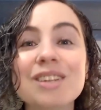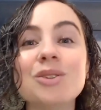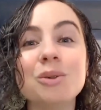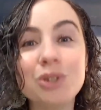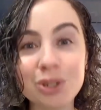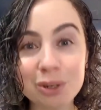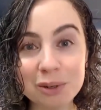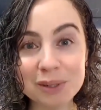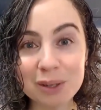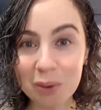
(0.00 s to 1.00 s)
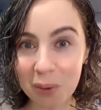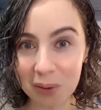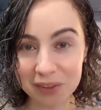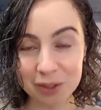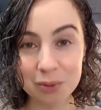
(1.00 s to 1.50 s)
So choose a
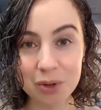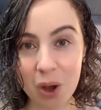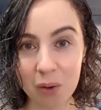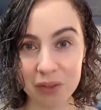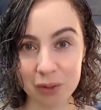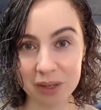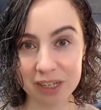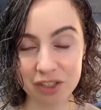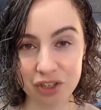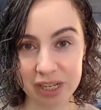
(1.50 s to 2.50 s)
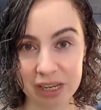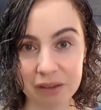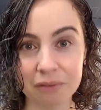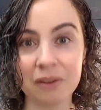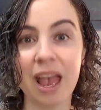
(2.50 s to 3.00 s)
goal that you know that you can
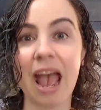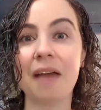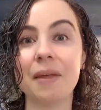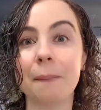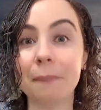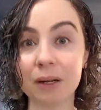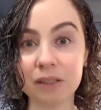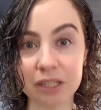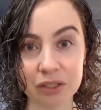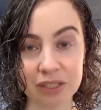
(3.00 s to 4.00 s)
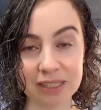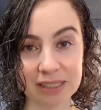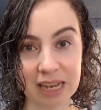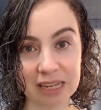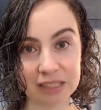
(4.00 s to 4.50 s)
achieve and then build on your
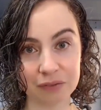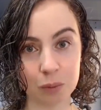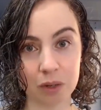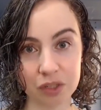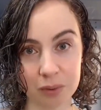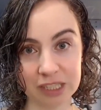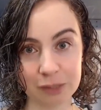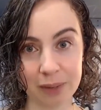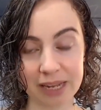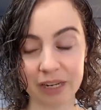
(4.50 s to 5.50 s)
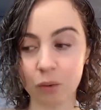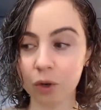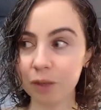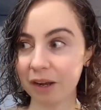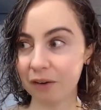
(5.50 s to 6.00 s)
success if you want to expand it.
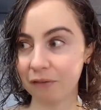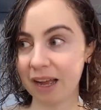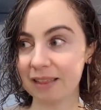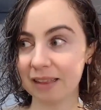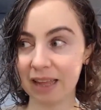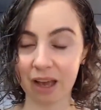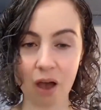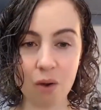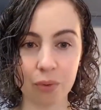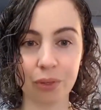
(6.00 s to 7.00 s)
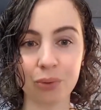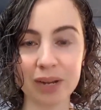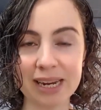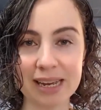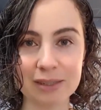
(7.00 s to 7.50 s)
Or you might find that like, oh,
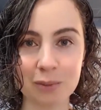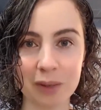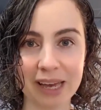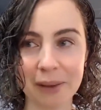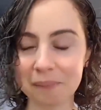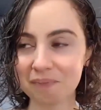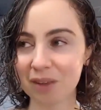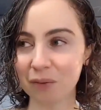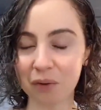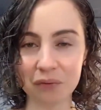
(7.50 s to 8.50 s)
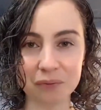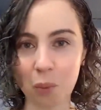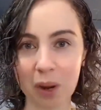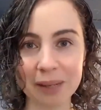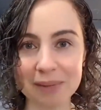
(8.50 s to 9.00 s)
3 days a week for
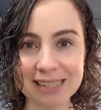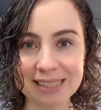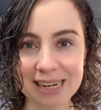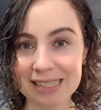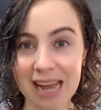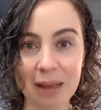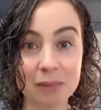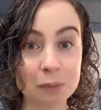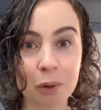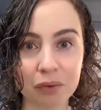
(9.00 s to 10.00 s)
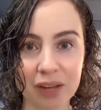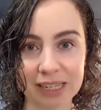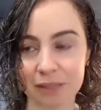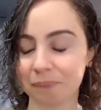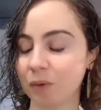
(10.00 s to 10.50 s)
20 minutes at a time is perfect,
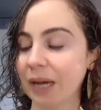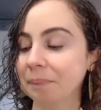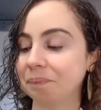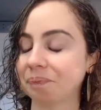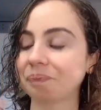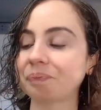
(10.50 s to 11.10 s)
right?